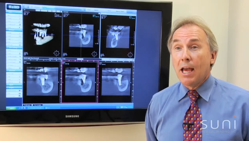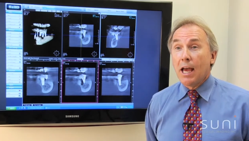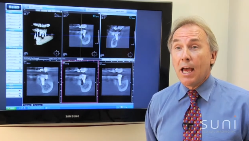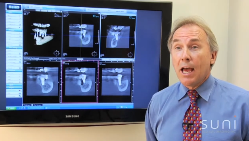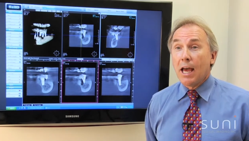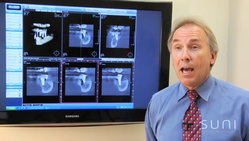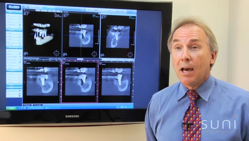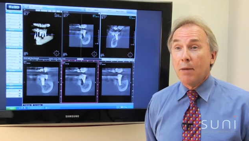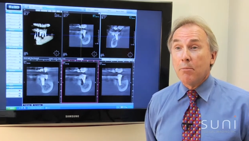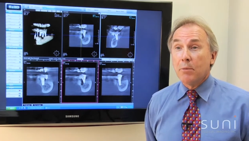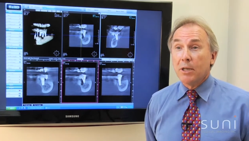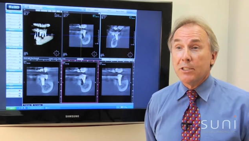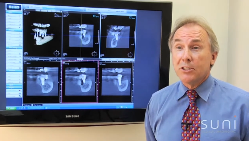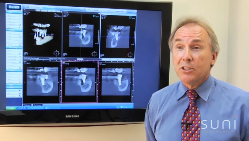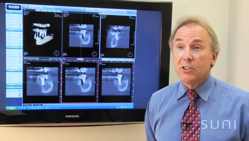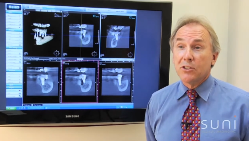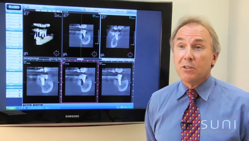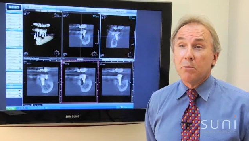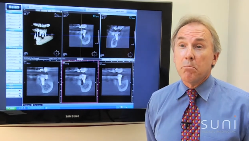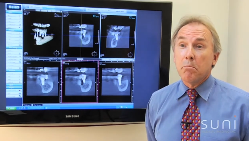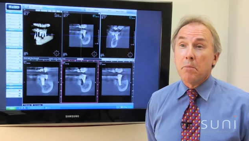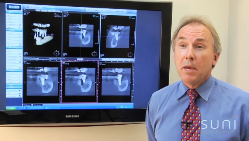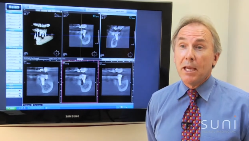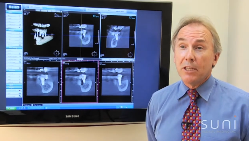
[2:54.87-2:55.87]
how much
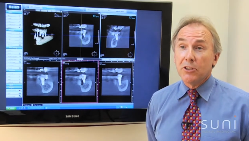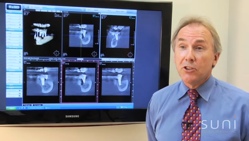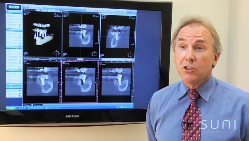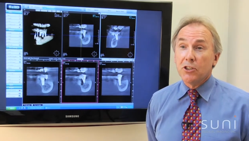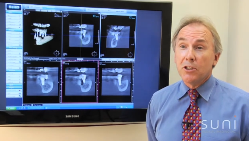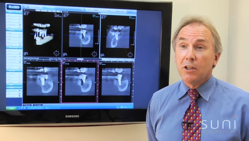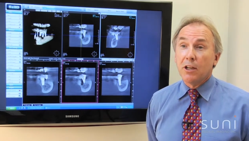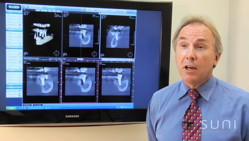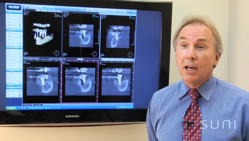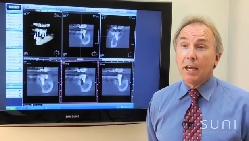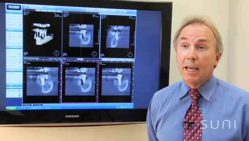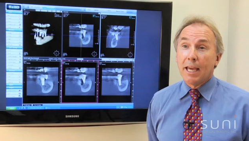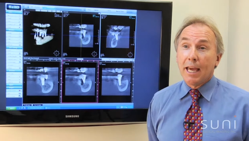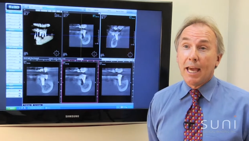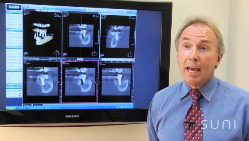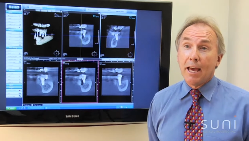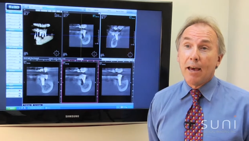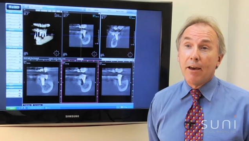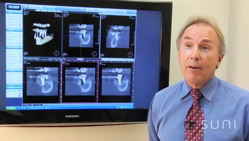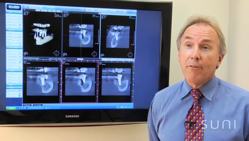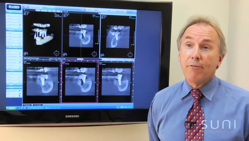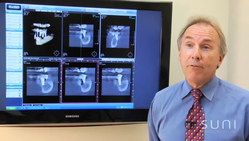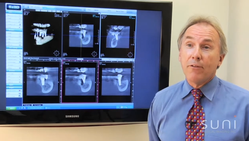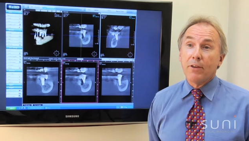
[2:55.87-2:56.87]
dimension I
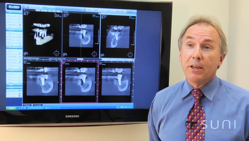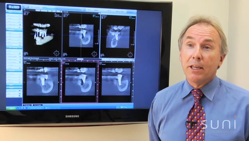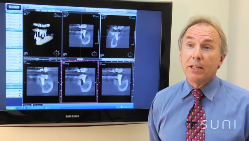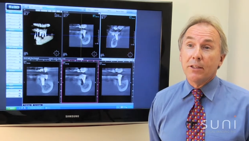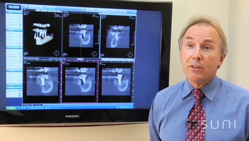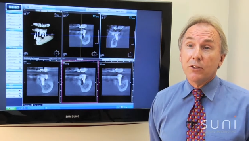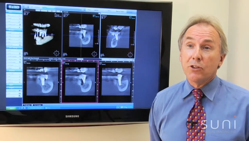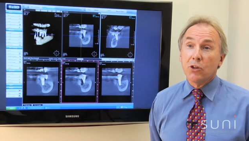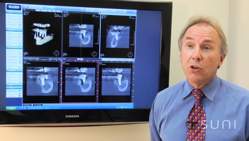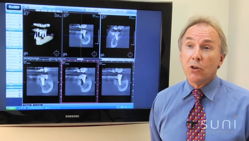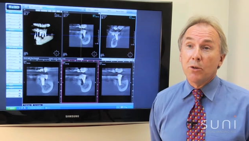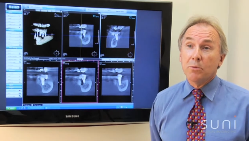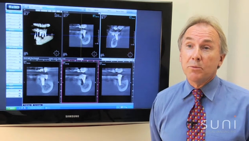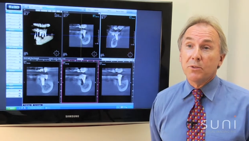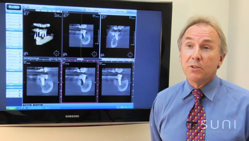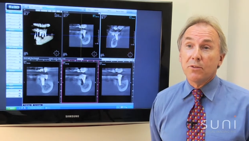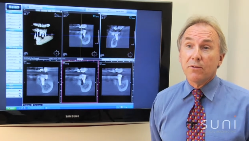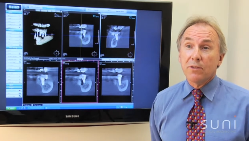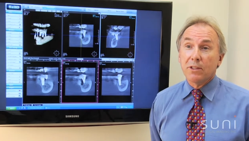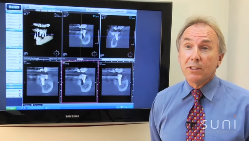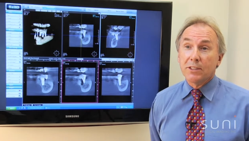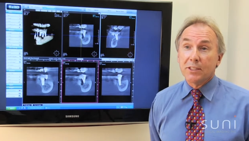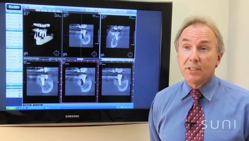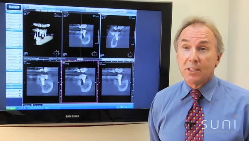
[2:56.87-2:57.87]
have in terms
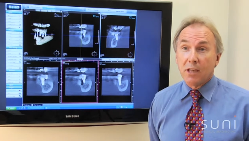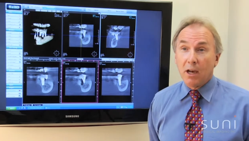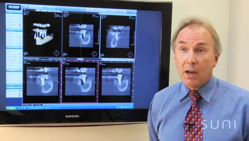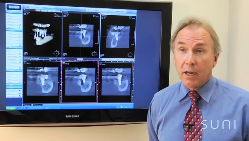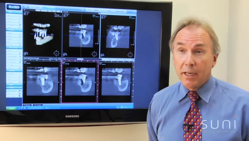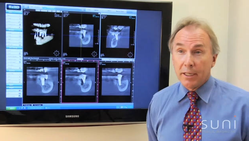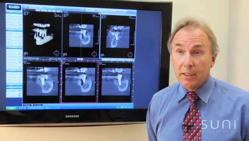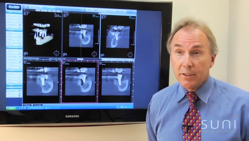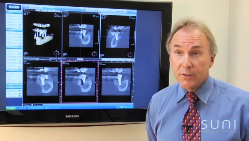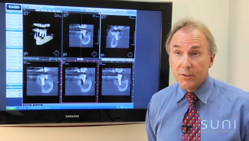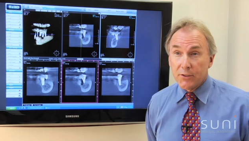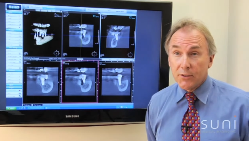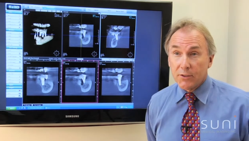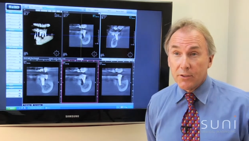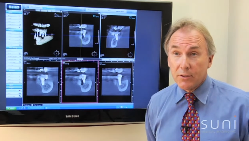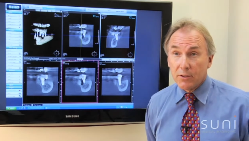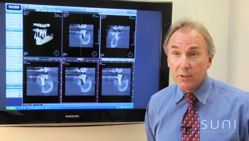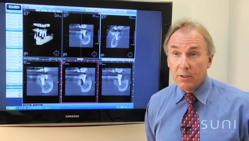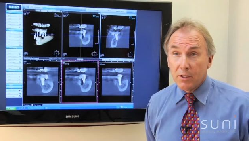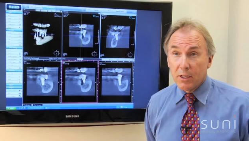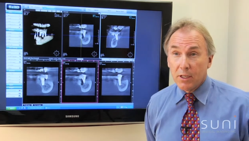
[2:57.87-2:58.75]
of the sinus